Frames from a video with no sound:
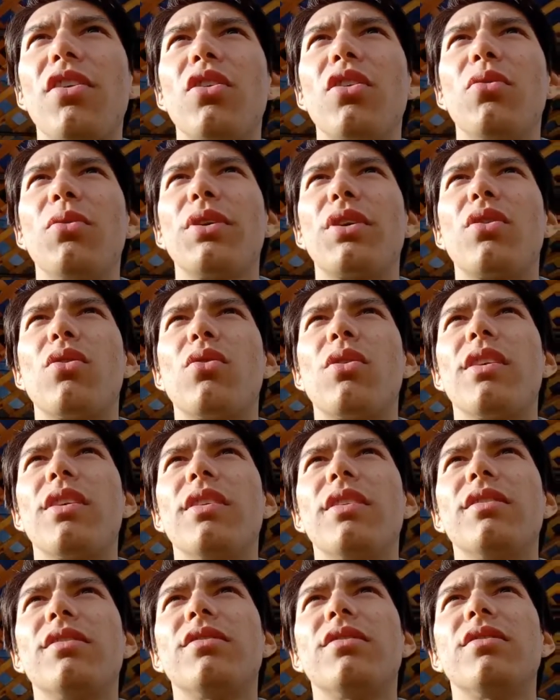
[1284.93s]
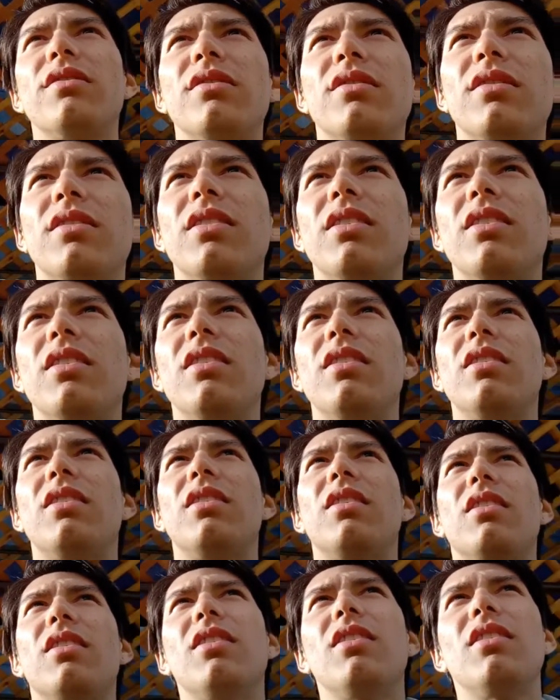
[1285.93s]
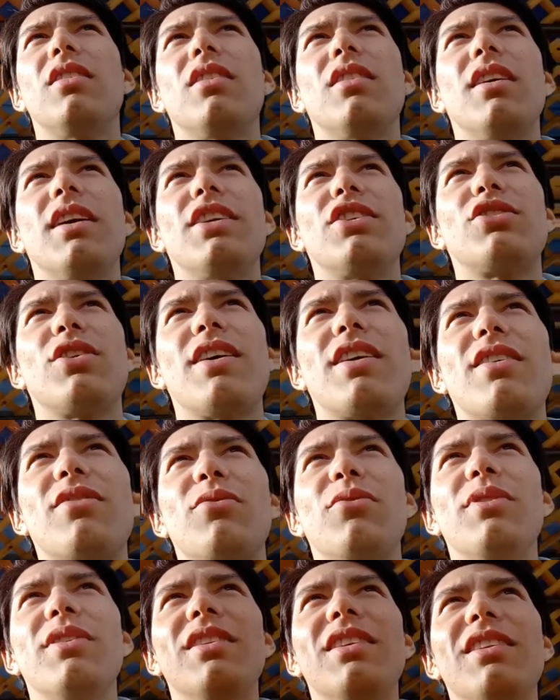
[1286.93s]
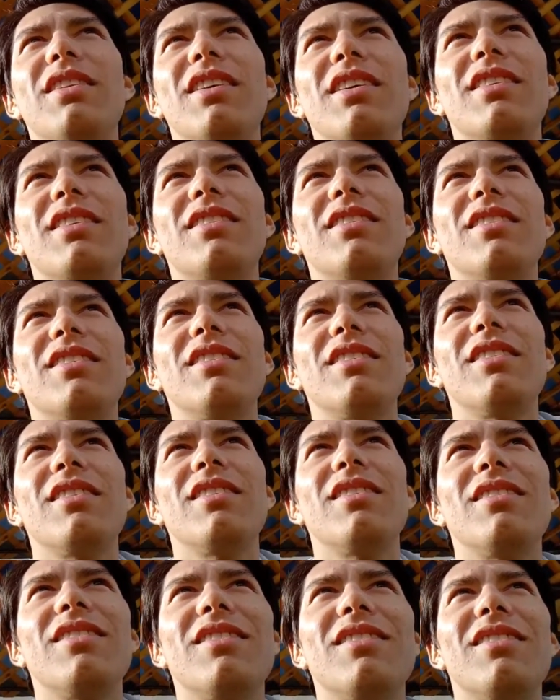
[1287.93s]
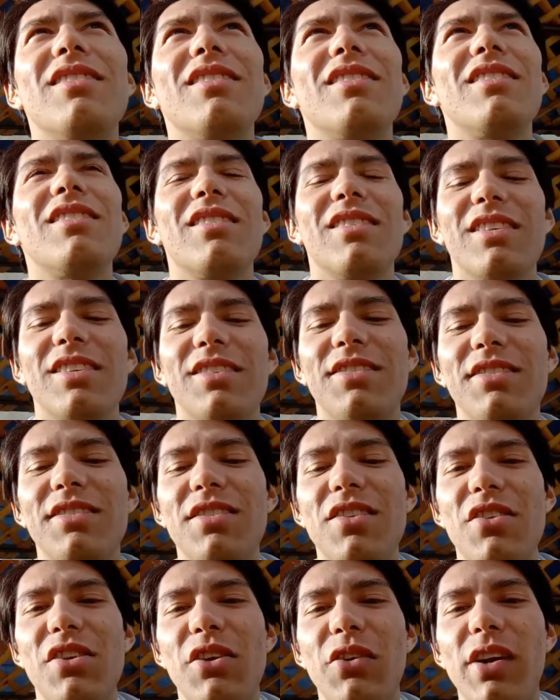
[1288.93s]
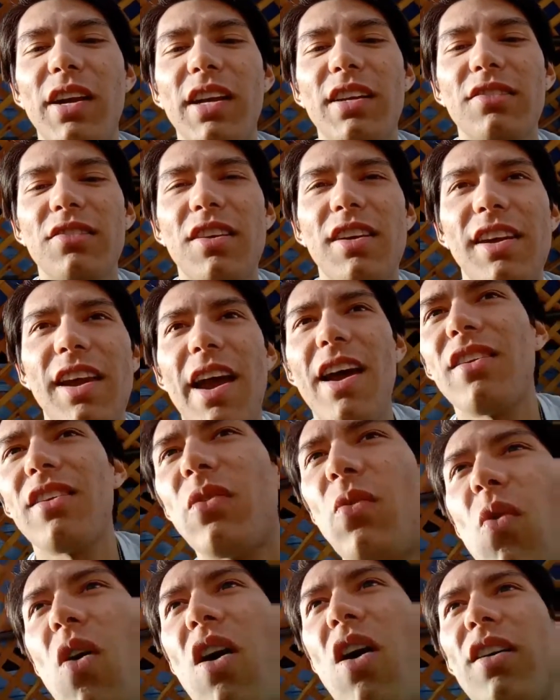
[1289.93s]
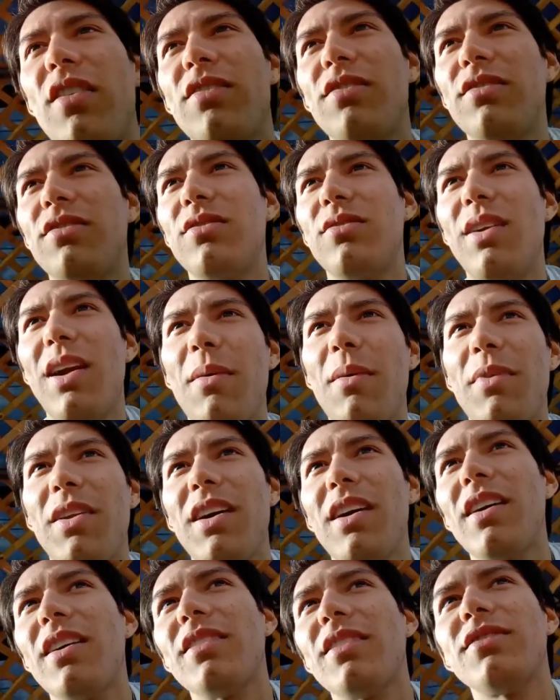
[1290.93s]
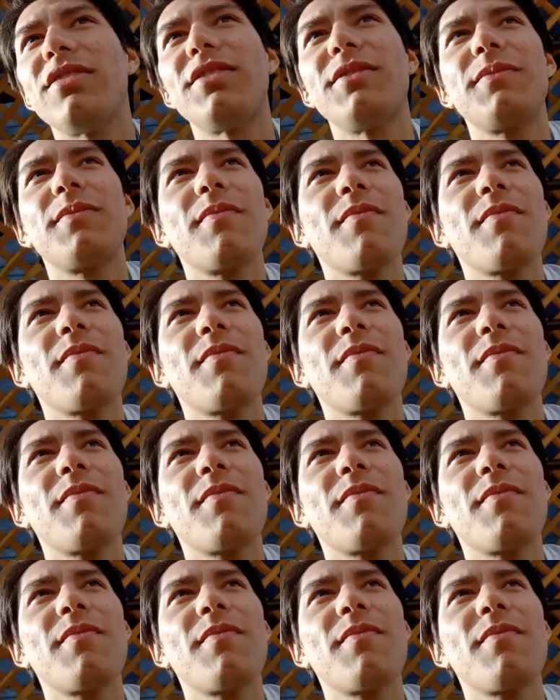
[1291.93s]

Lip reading: recordings. I try to really like listen to the greats like Alan Watts, Ram Dass,